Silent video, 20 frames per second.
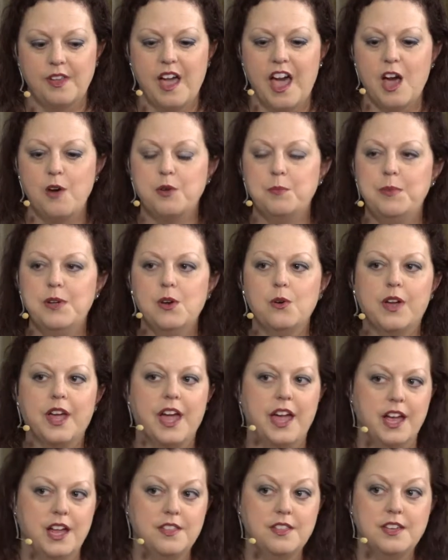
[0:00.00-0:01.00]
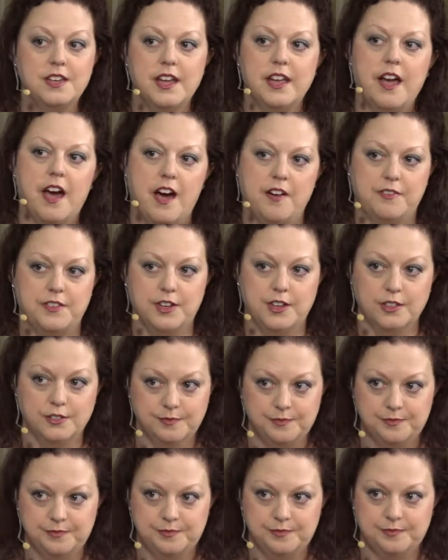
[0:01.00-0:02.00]
would be okay the day after,
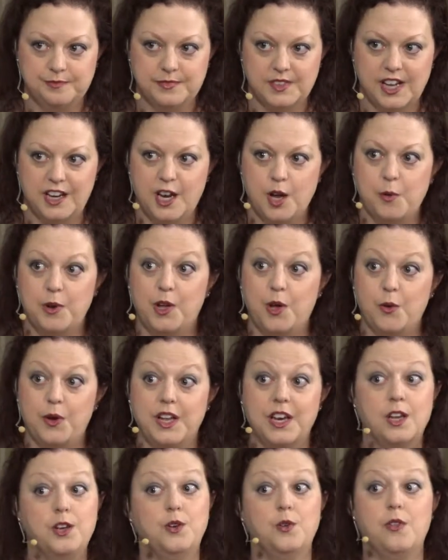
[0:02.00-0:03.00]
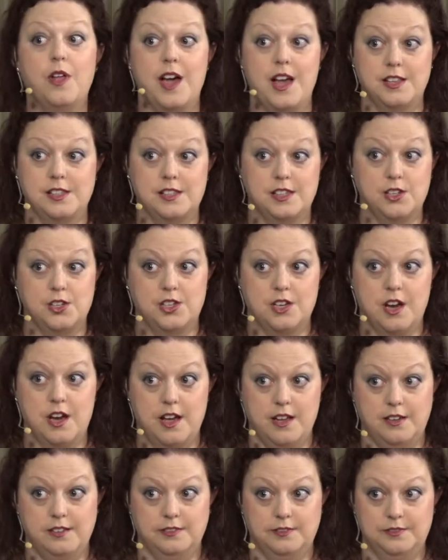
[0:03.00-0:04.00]
and I would go get a Neulasta
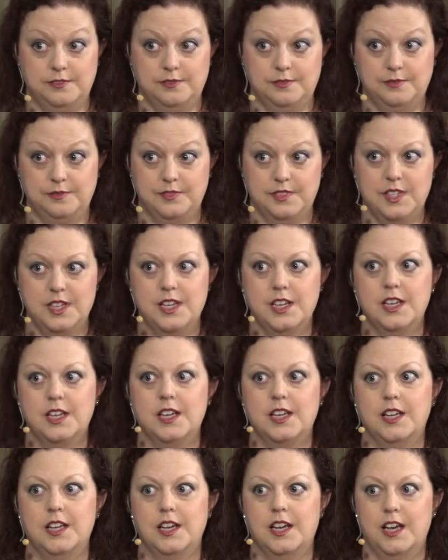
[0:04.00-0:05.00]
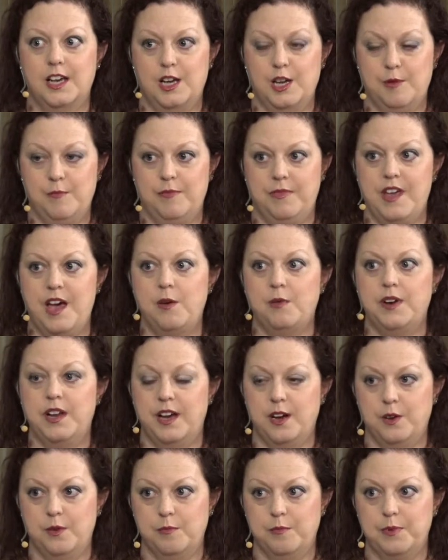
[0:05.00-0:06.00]
shot. That would
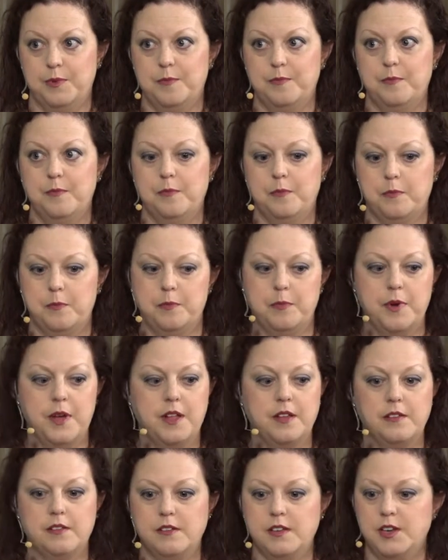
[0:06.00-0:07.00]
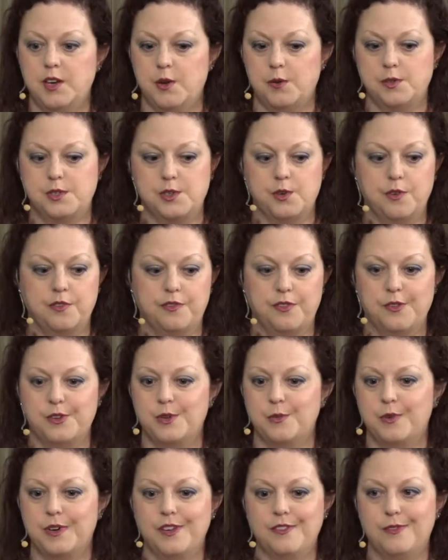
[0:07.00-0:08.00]
help. But, so for
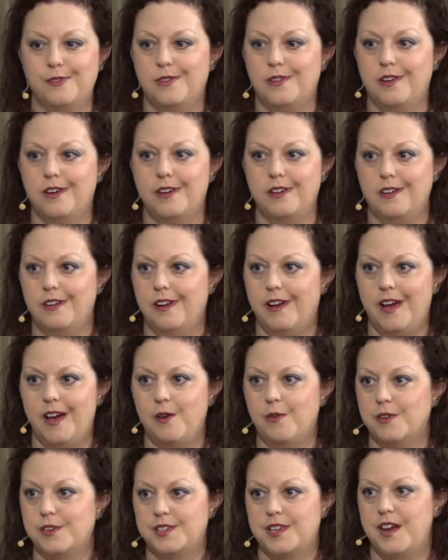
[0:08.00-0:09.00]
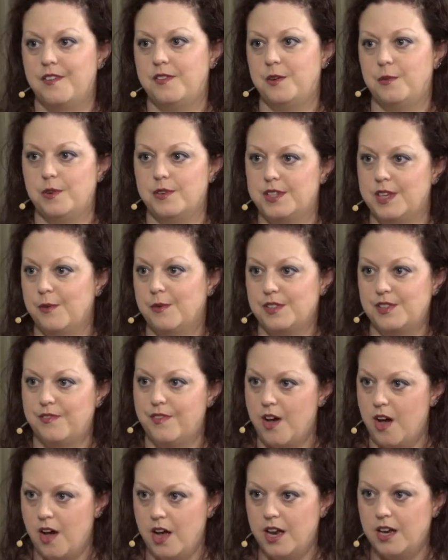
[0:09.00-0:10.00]
24 hours afterwards, I was
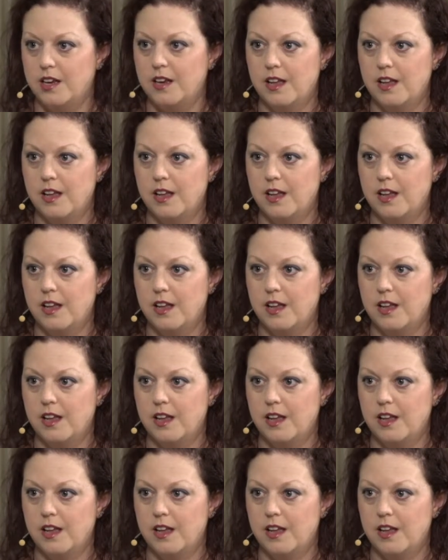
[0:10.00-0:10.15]
fine.